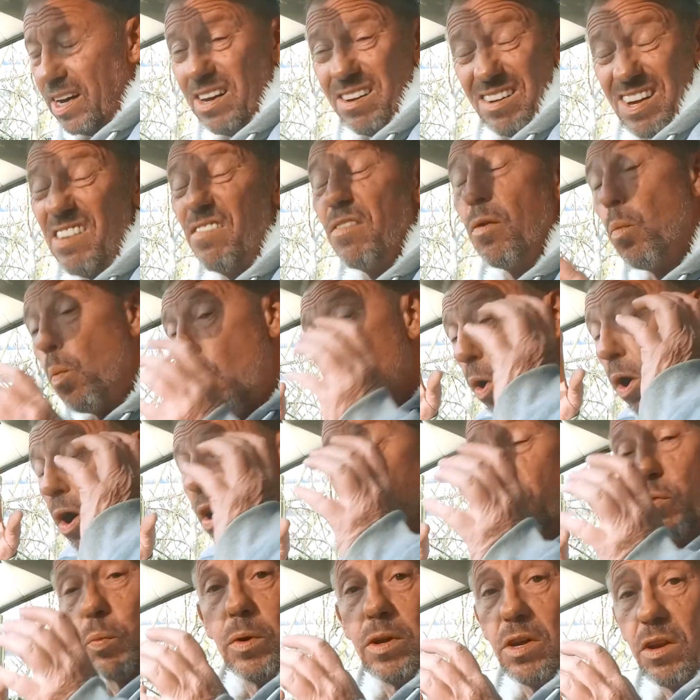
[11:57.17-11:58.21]
and it's even
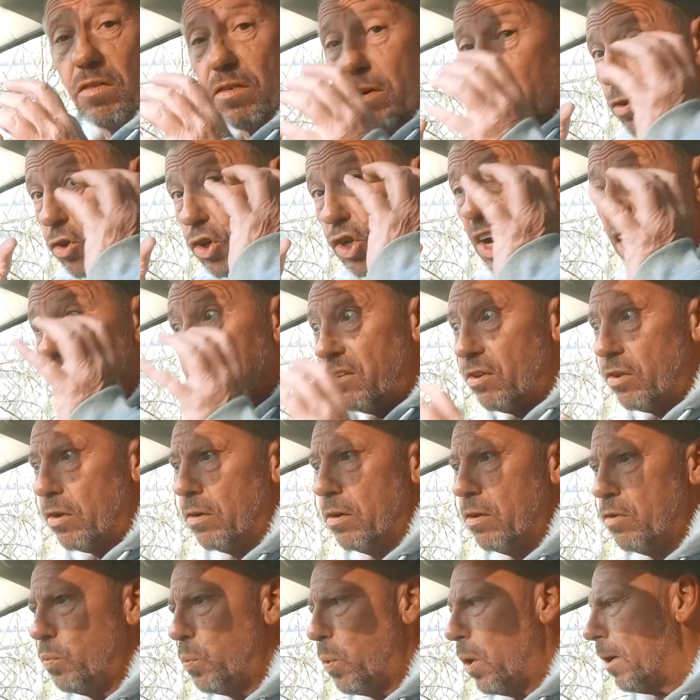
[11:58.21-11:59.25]
worse when you've got shades
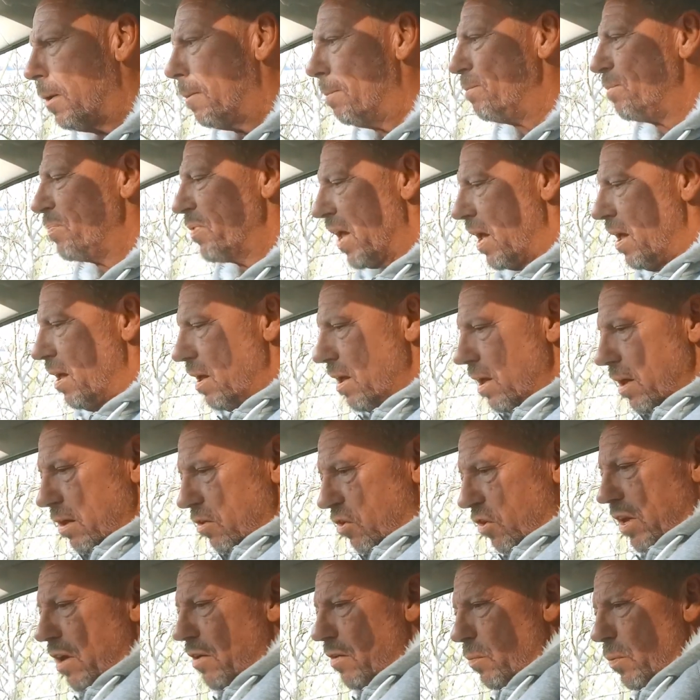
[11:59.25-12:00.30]
on as well.
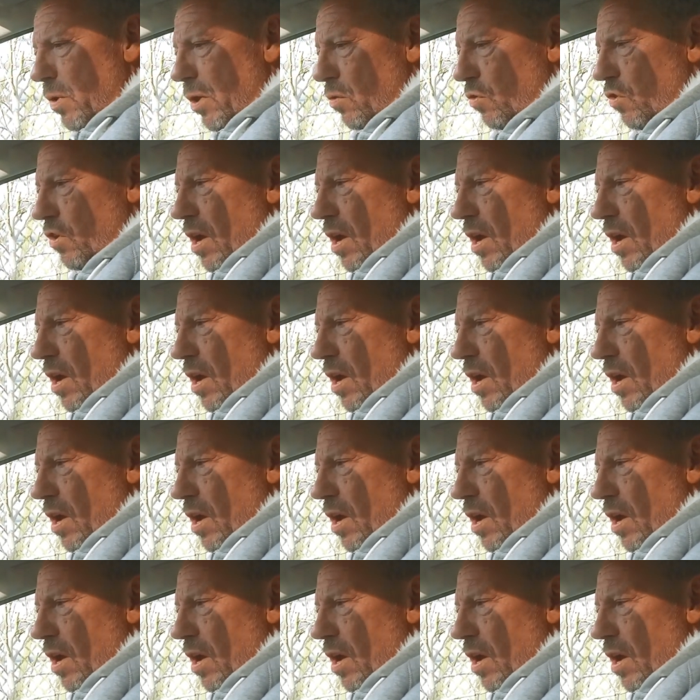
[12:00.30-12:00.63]
Steering wheel